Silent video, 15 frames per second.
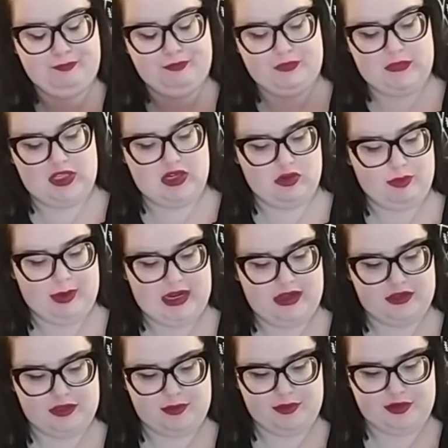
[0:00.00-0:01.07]
you know,
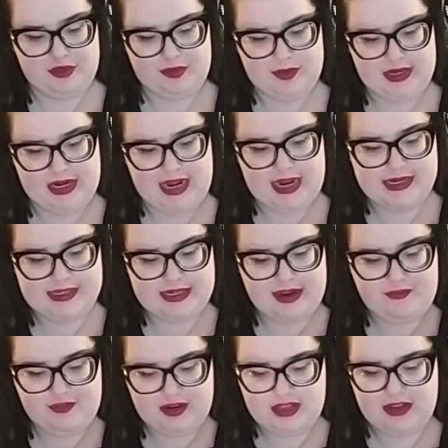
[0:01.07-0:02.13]
pile number 3, I
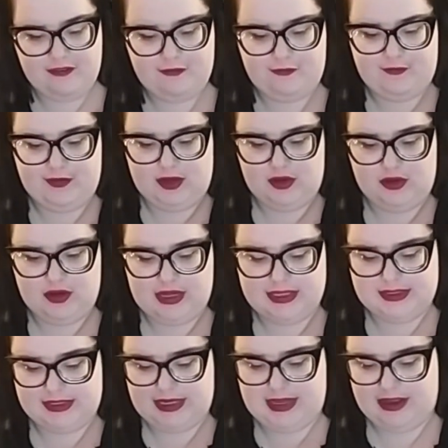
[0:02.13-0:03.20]
definitely feel
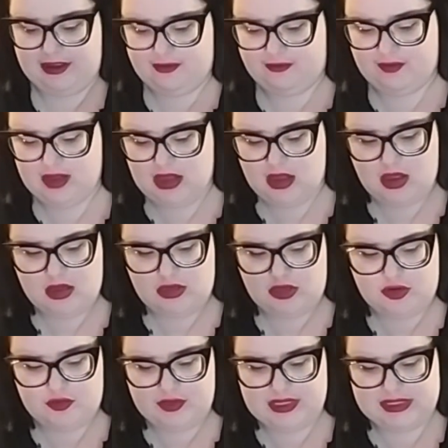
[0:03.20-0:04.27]
as if, you
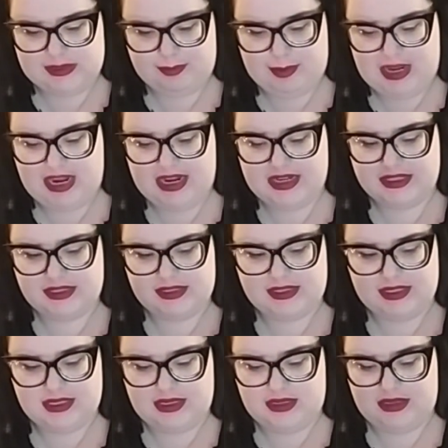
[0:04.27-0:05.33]
know, this past
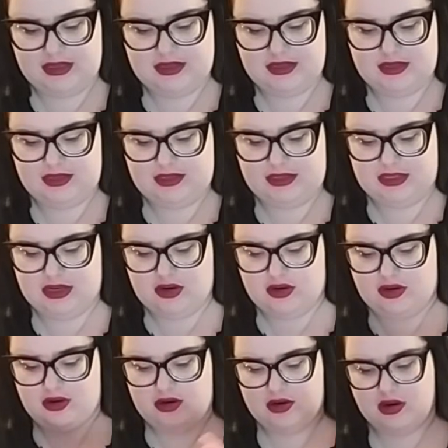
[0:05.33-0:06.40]

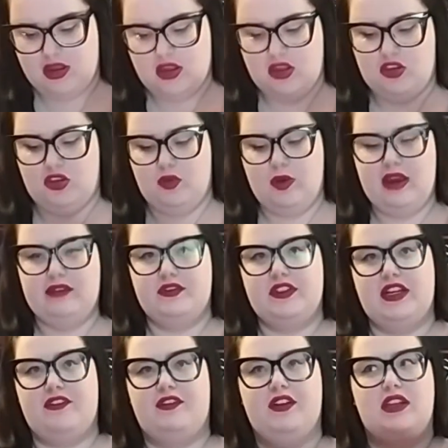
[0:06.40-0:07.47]
year, you have
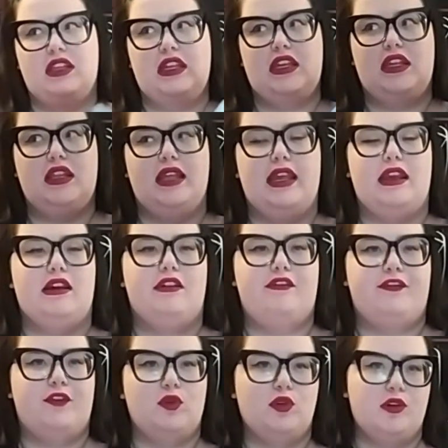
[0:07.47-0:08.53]
definitely like
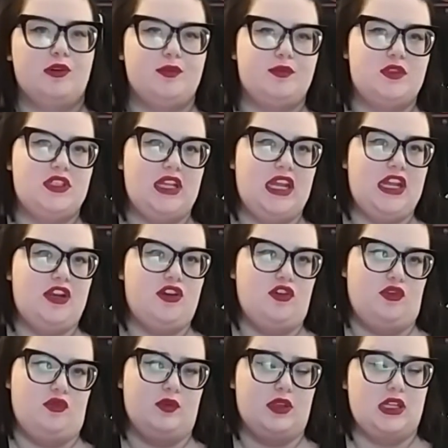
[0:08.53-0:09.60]
formed a
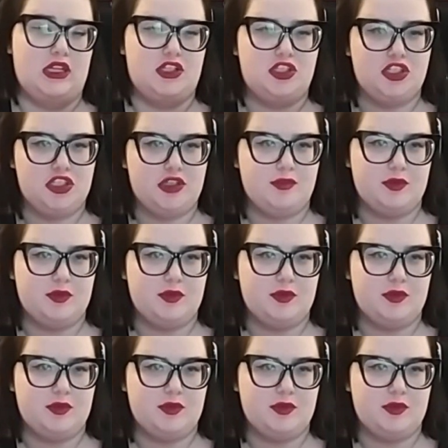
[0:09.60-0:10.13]
new relationship